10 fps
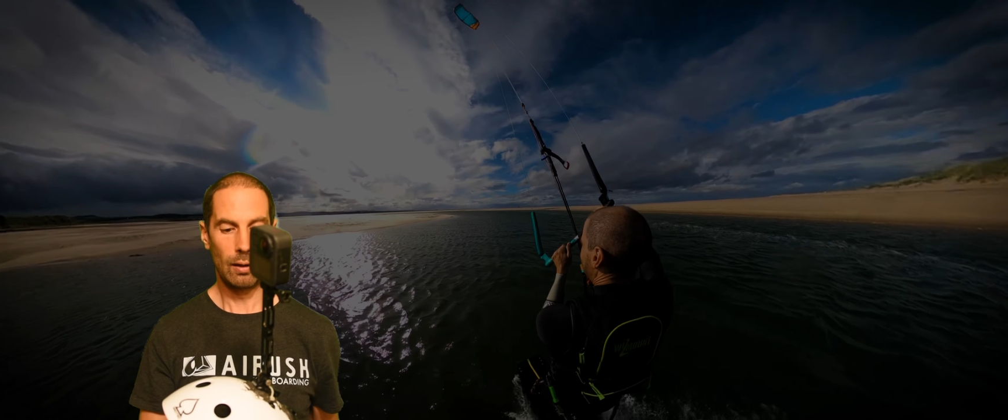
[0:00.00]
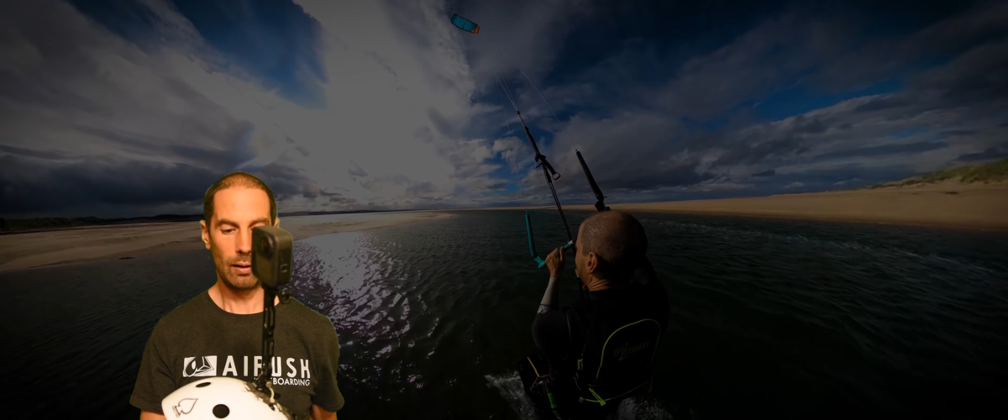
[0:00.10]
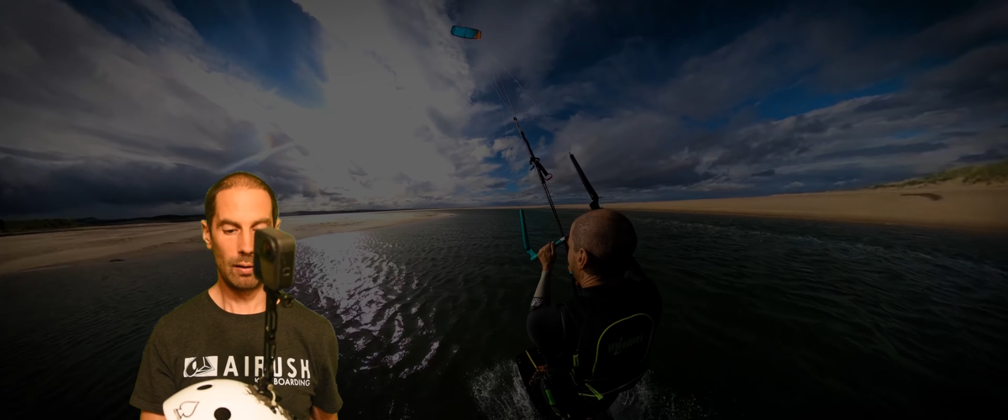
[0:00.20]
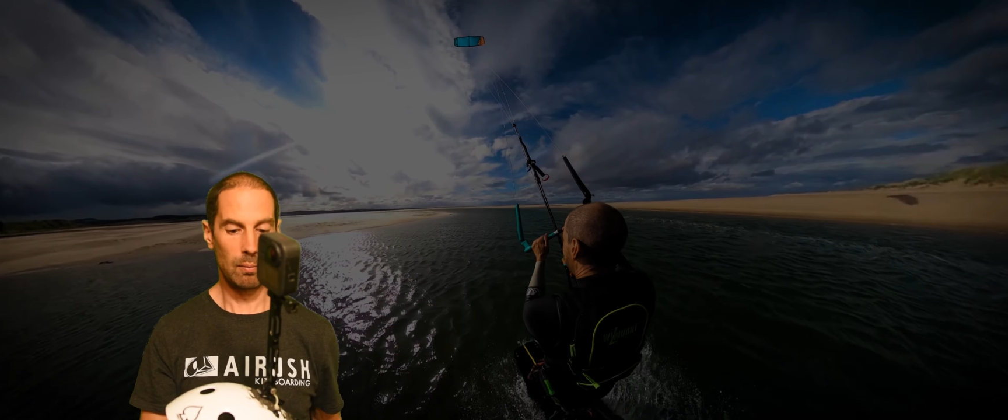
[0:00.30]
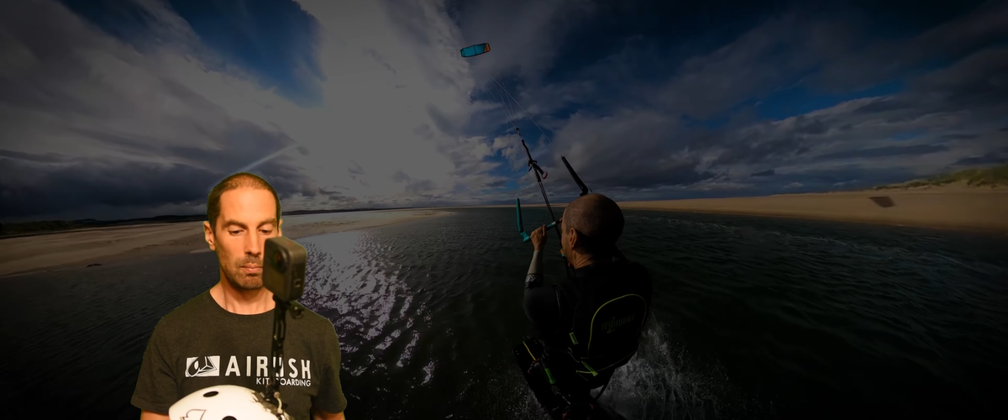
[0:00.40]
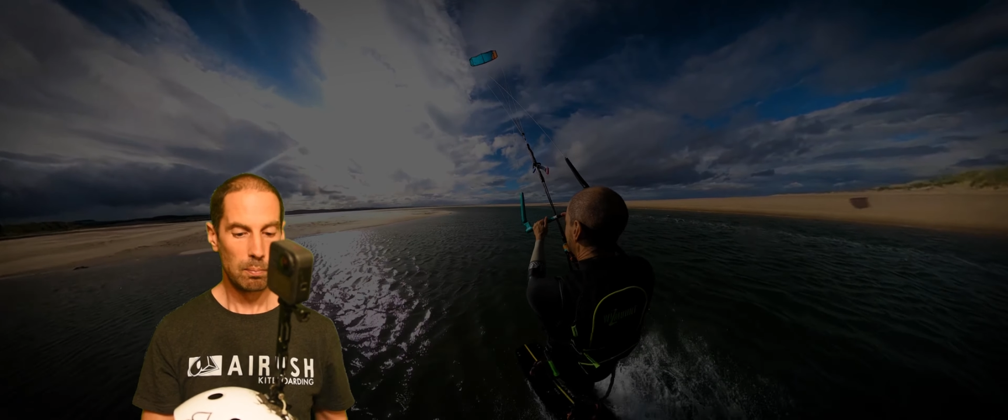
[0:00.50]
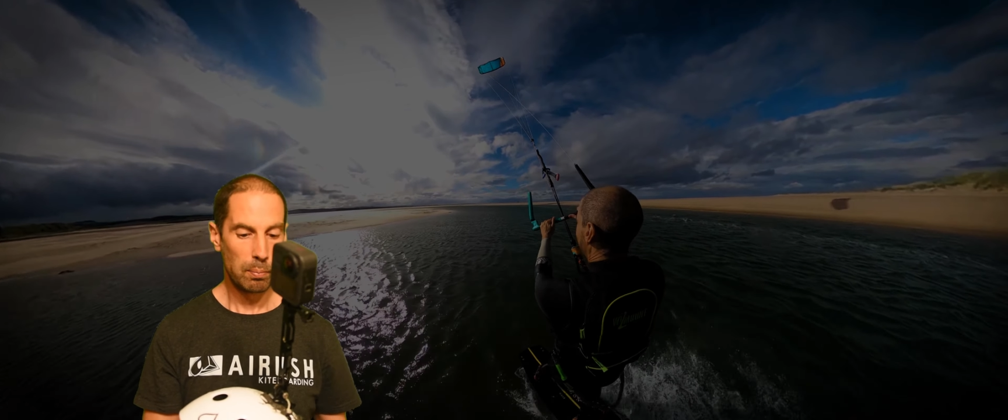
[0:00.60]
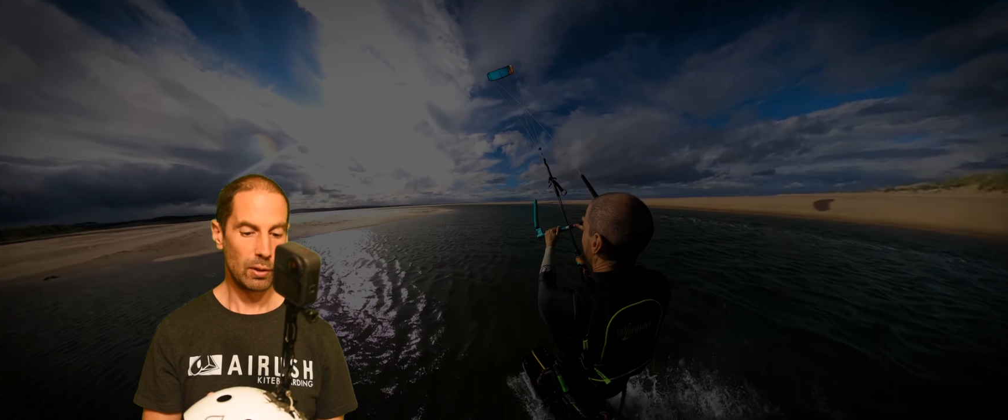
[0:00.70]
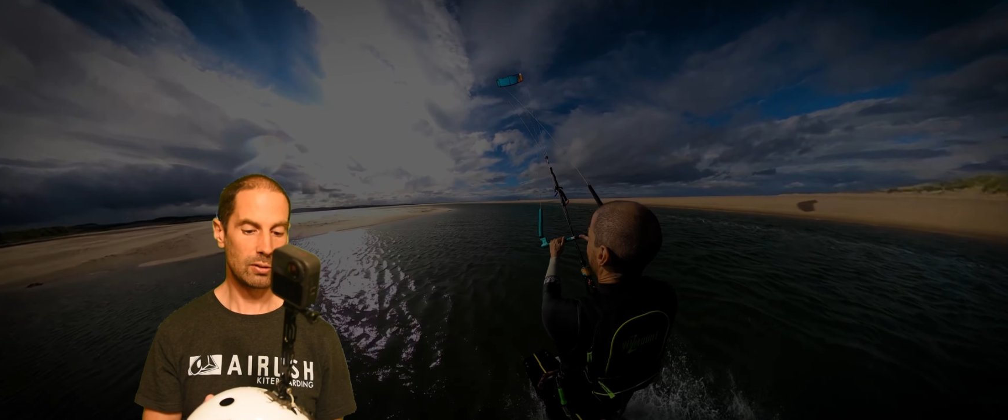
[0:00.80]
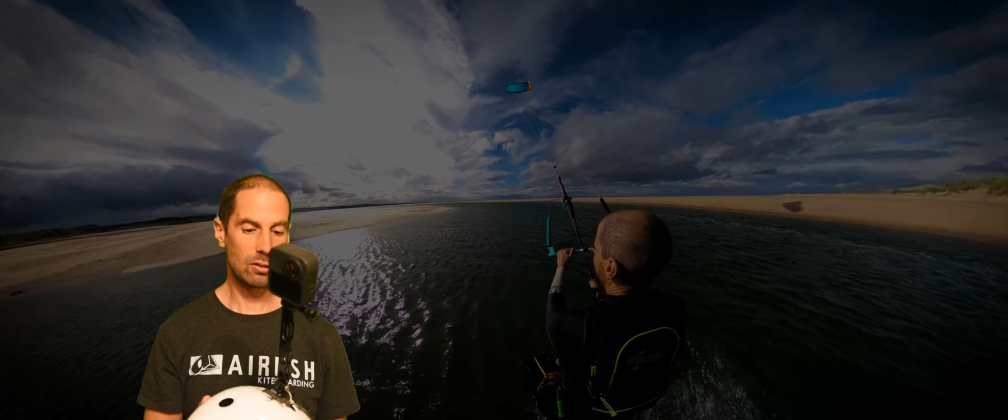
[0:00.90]

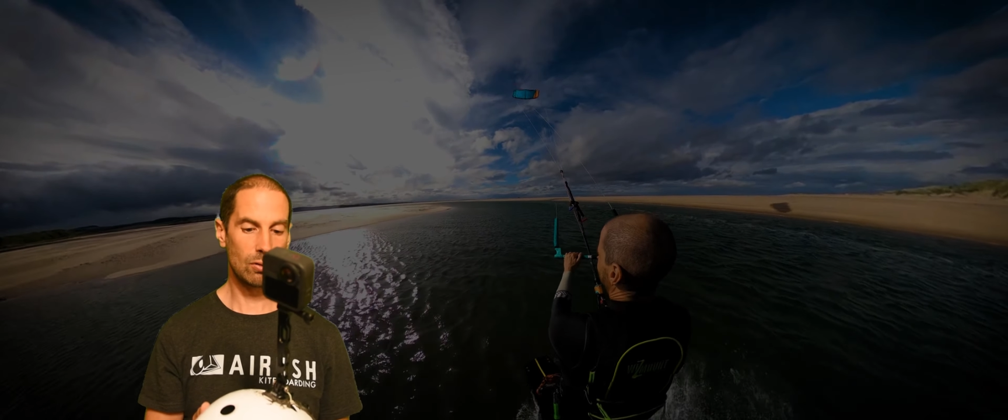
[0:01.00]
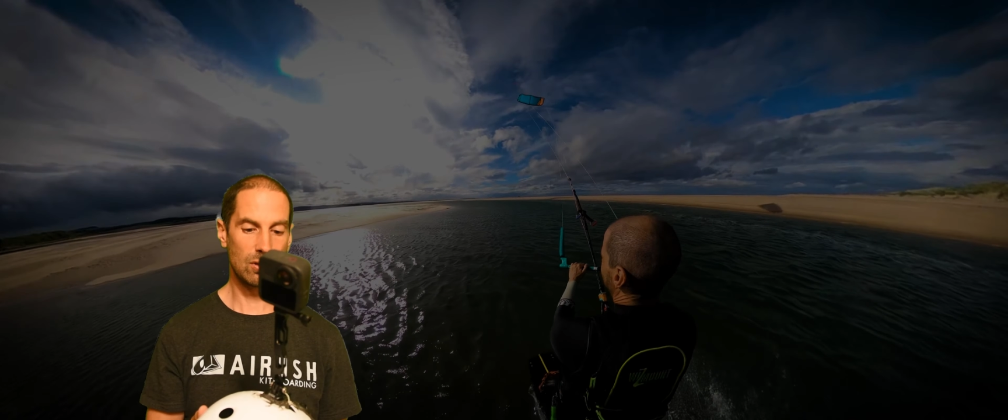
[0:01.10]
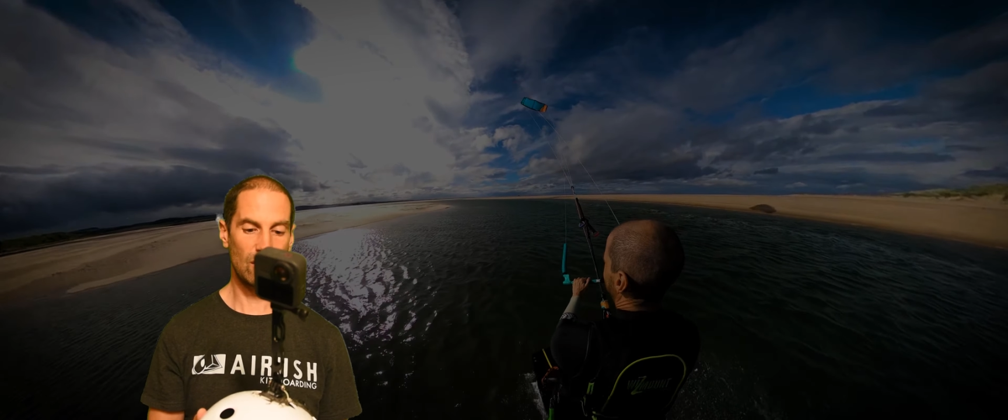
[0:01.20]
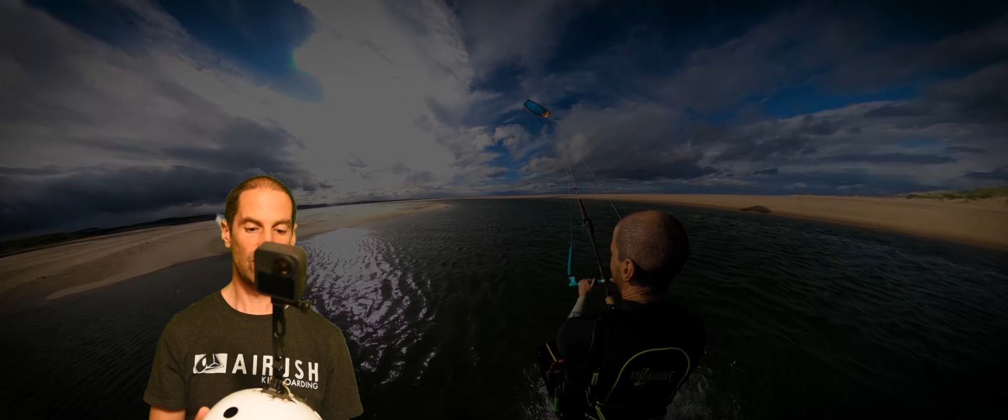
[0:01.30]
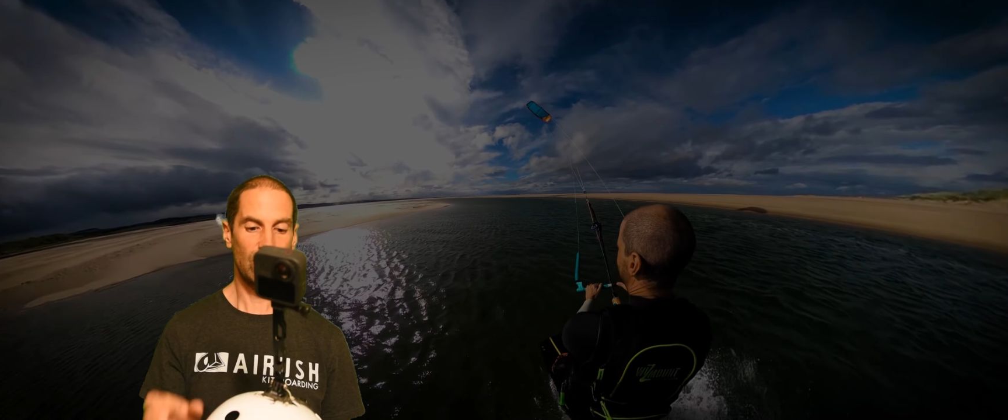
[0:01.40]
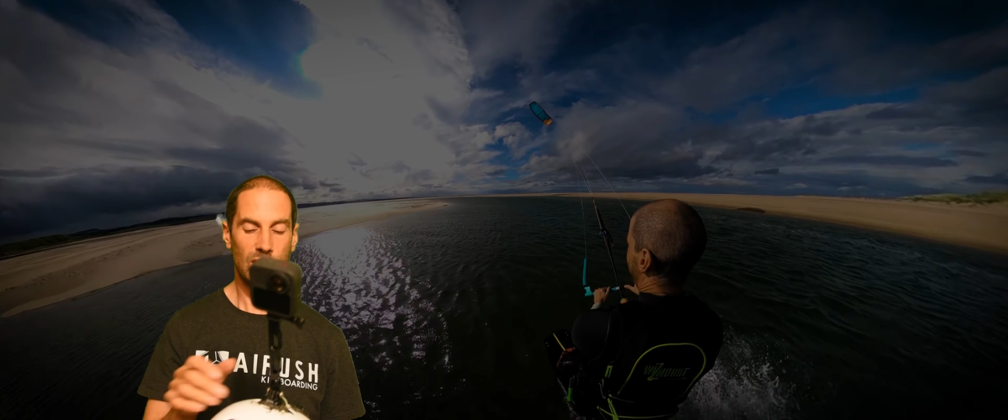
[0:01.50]
but sort of